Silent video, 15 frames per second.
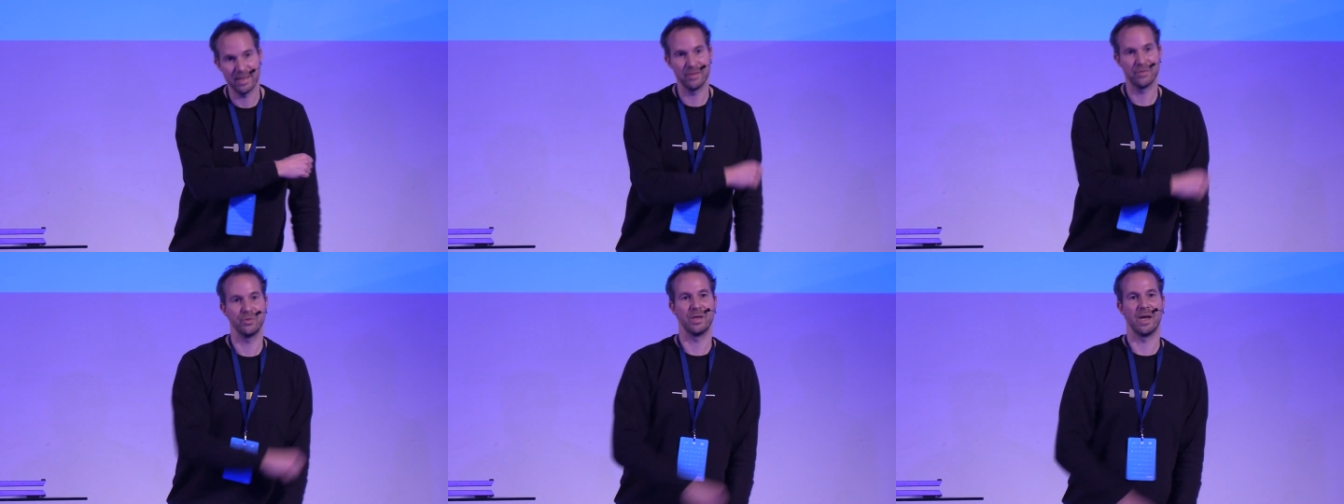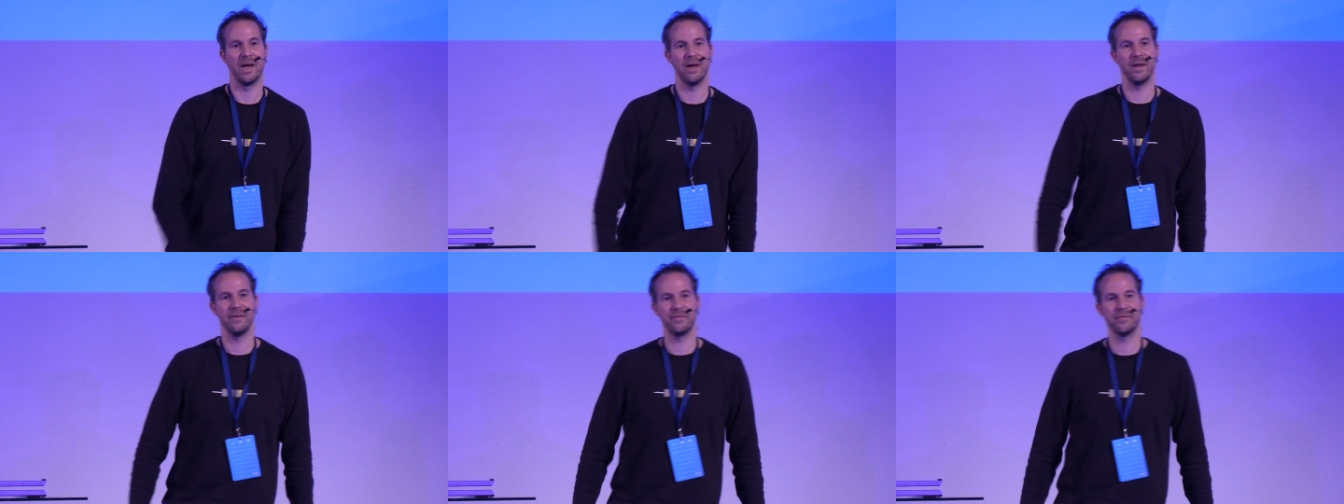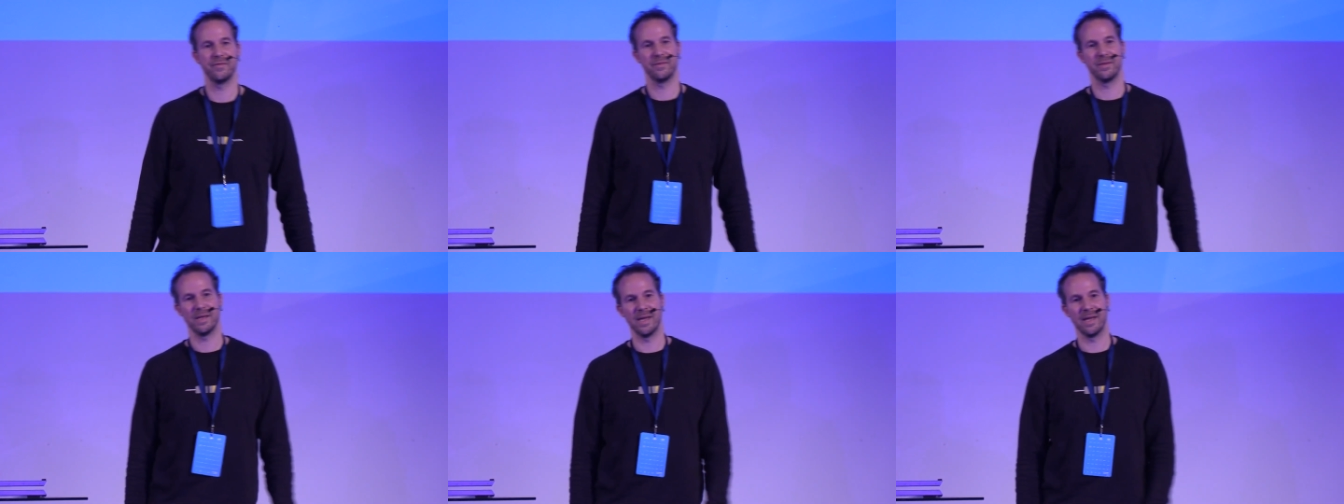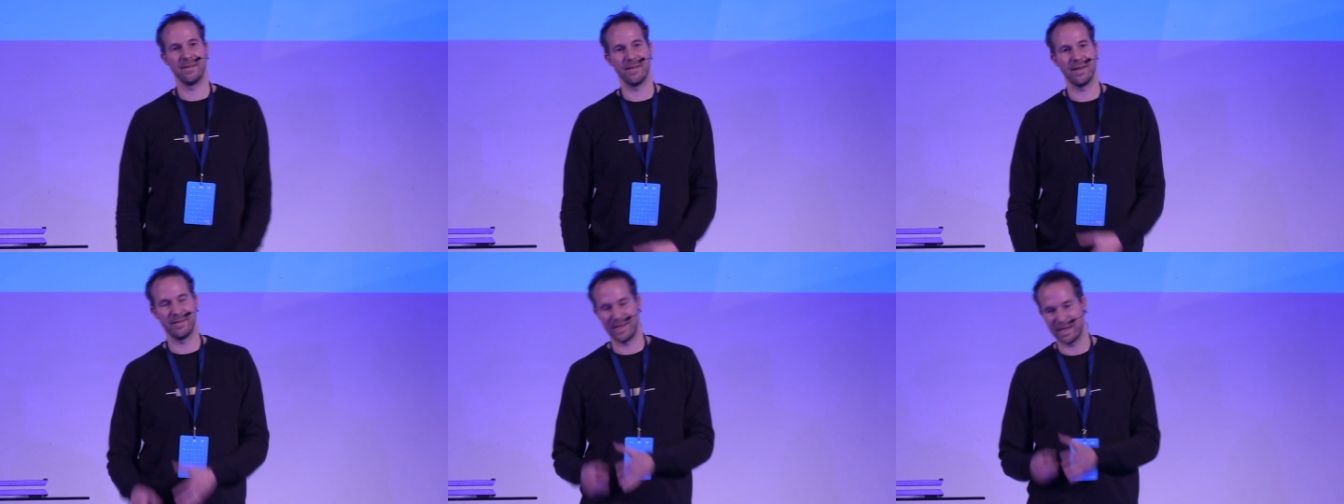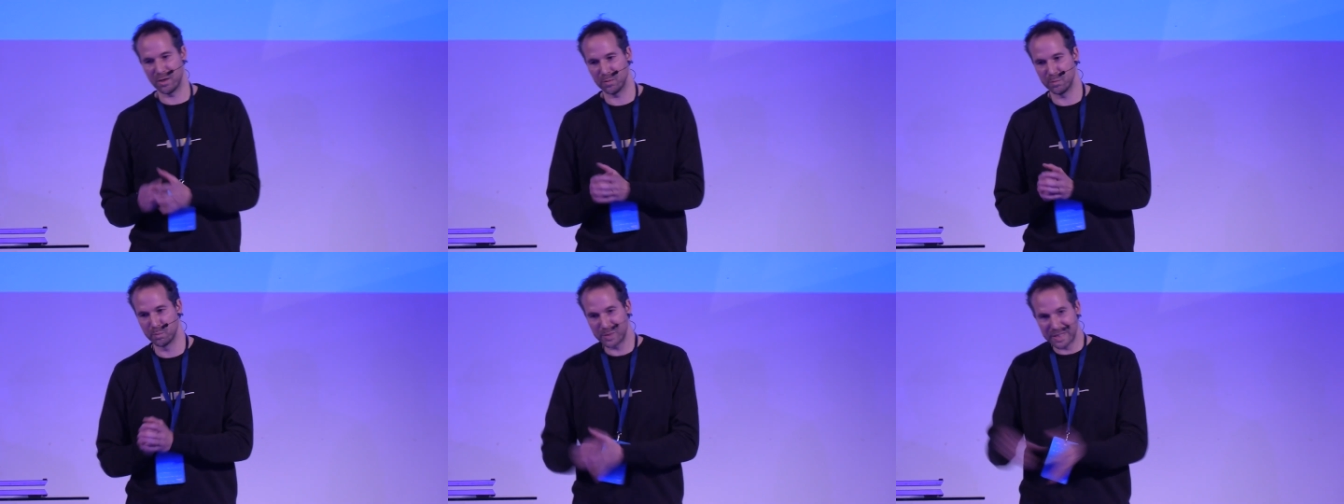into the hive, and then they
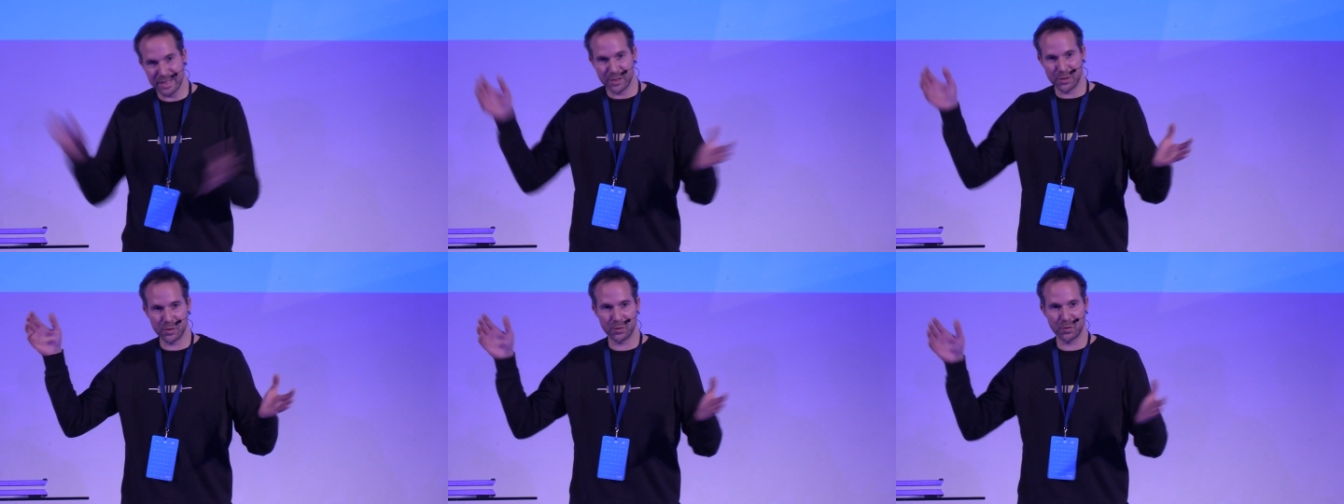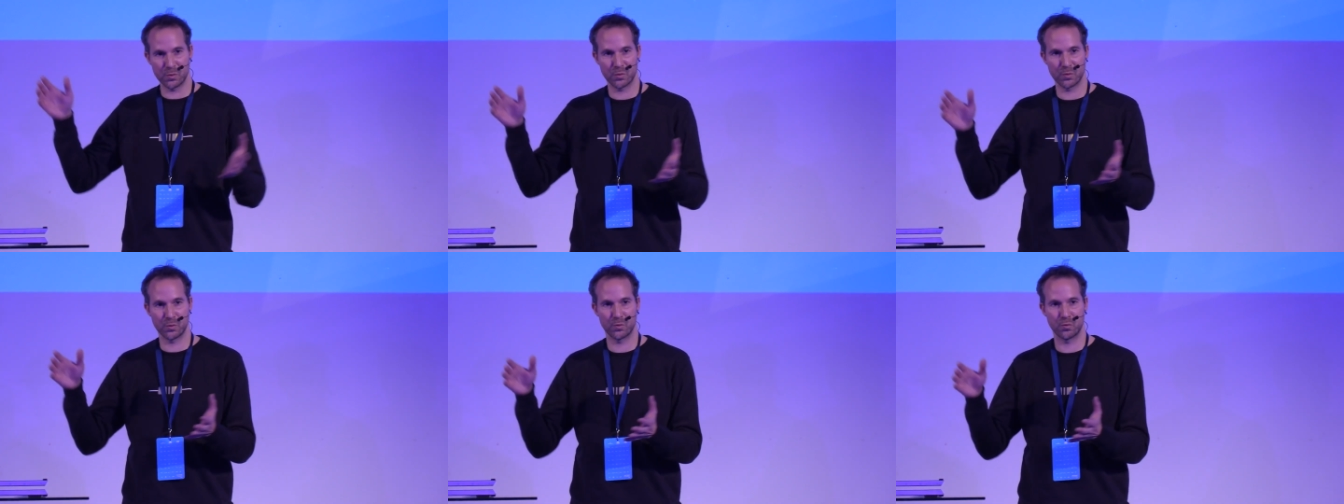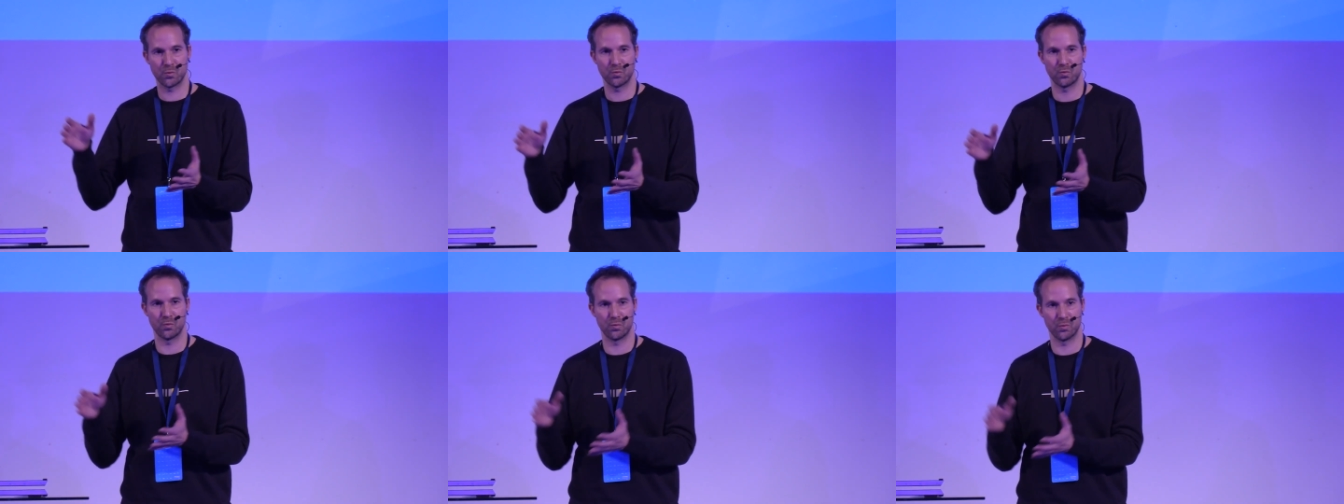go bzzz.